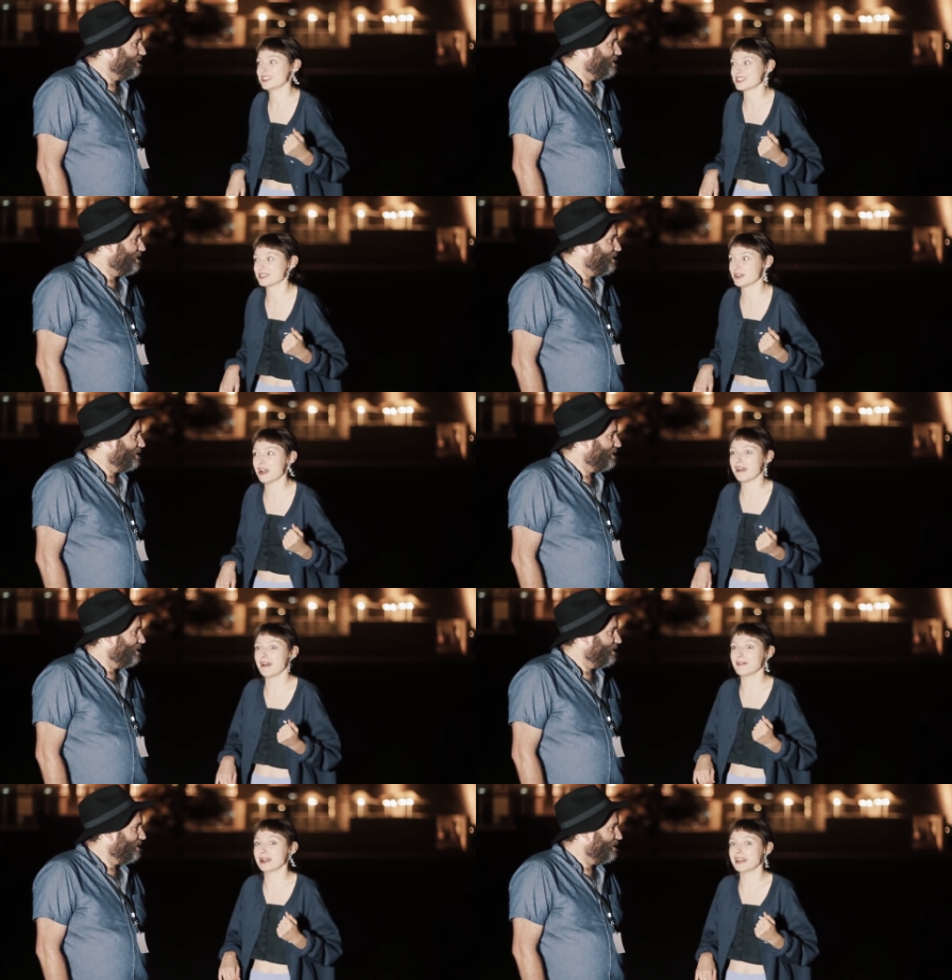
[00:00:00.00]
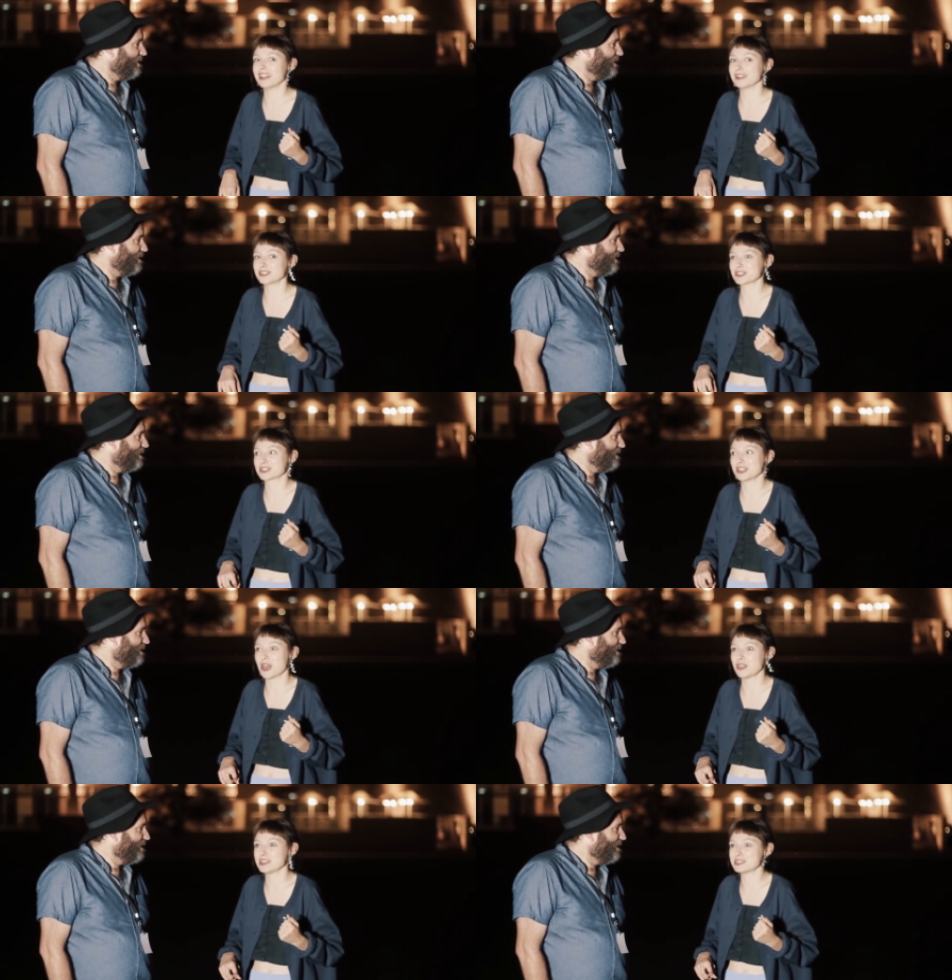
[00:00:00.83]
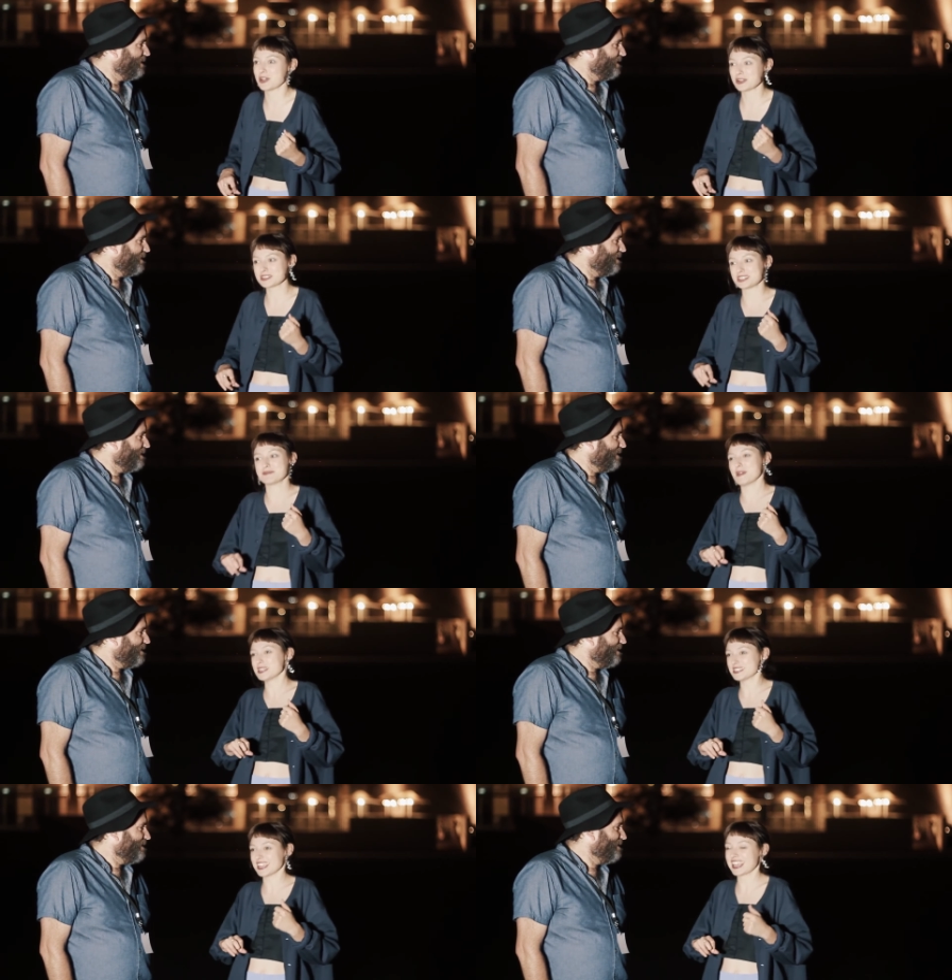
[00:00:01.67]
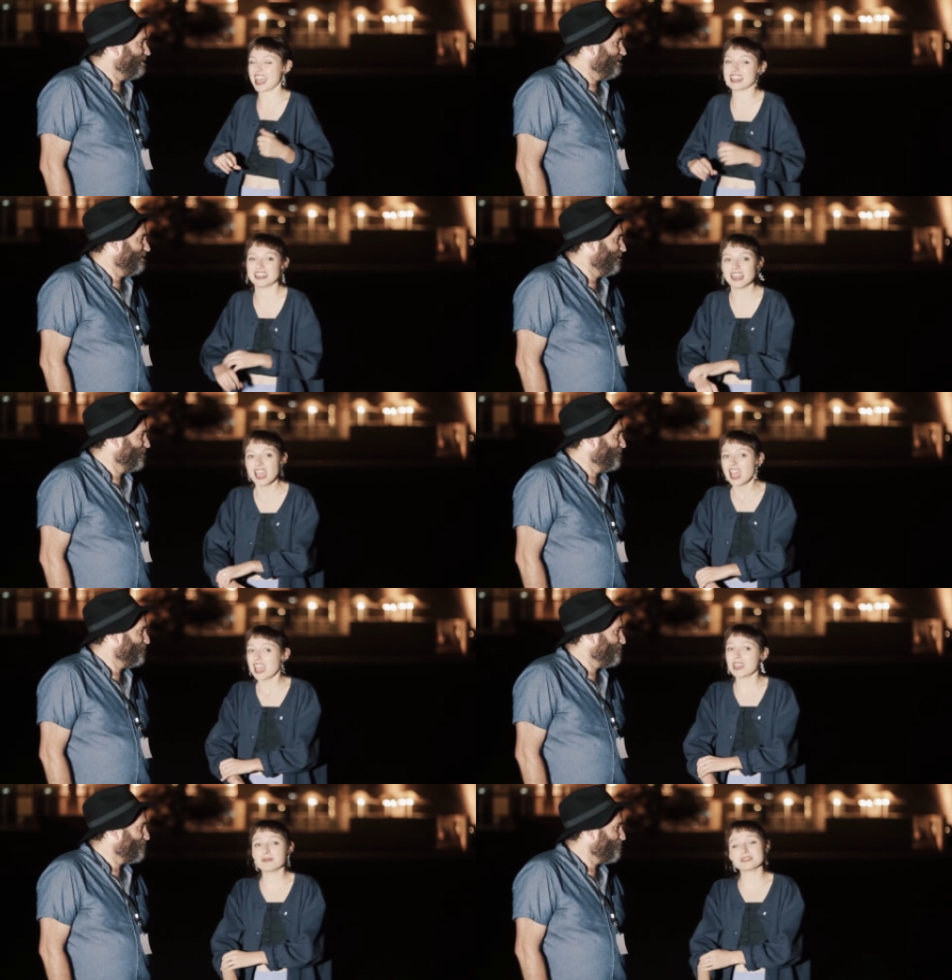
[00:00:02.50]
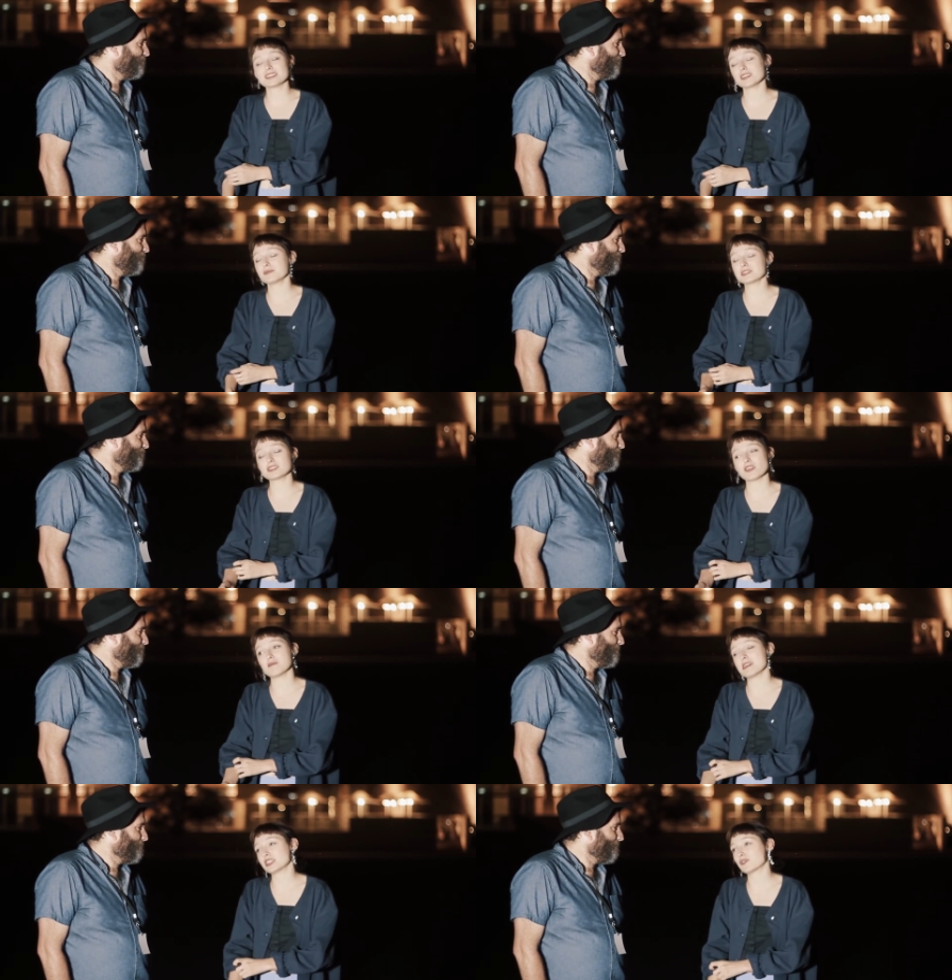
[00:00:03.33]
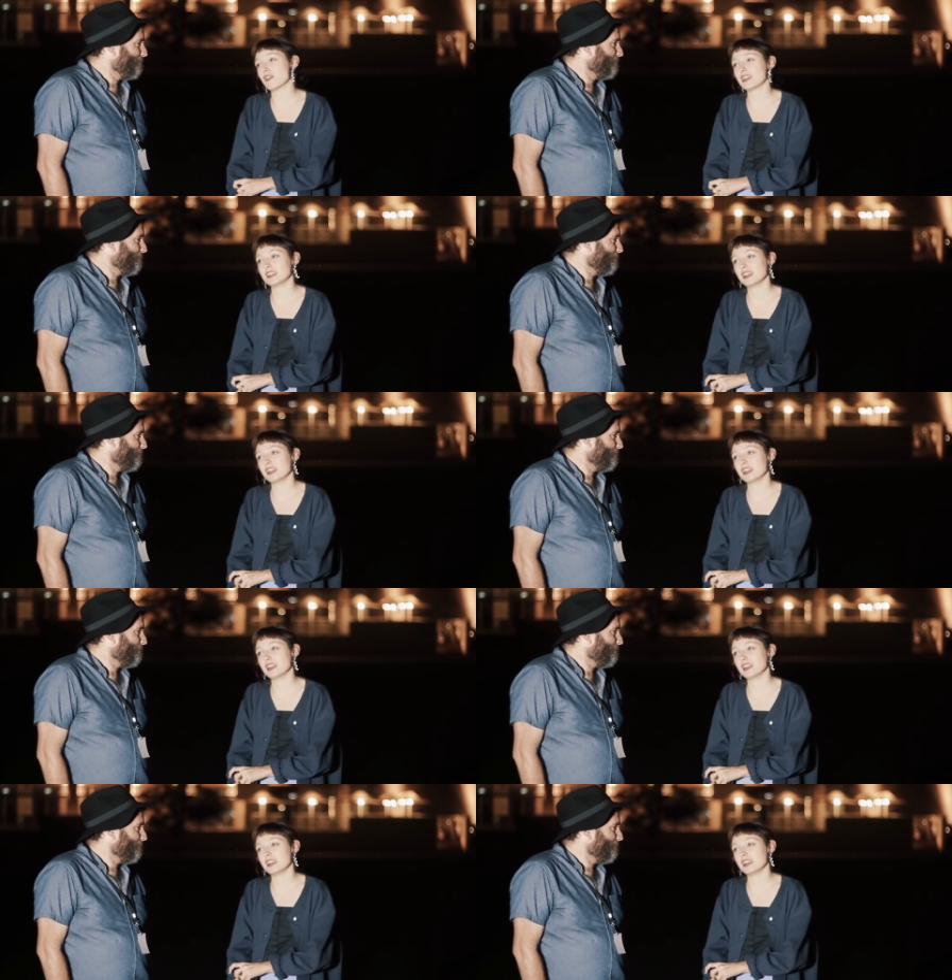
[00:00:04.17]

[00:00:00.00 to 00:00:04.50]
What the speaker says: And just thought, oh well, I'll just learn the songs the best I can. And it was so much fun.